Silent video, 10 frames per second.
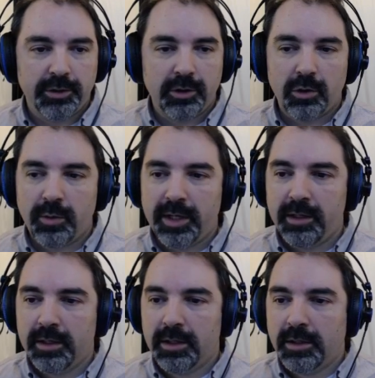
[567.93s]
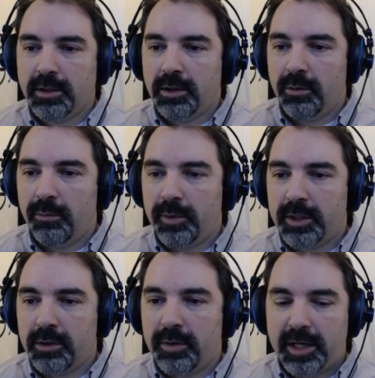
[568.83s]
Go away. We're
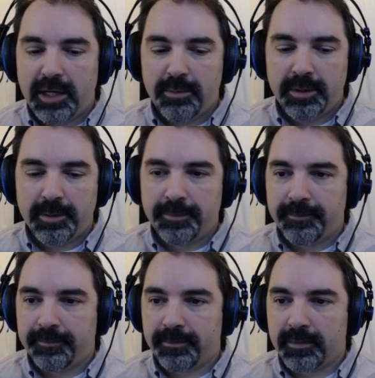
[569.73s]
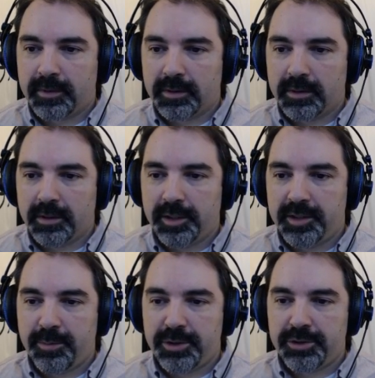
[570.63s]
gonna grab a
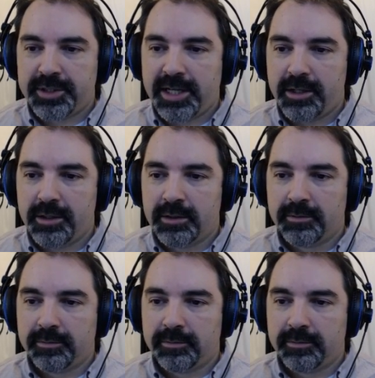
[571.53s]
temperature scanner,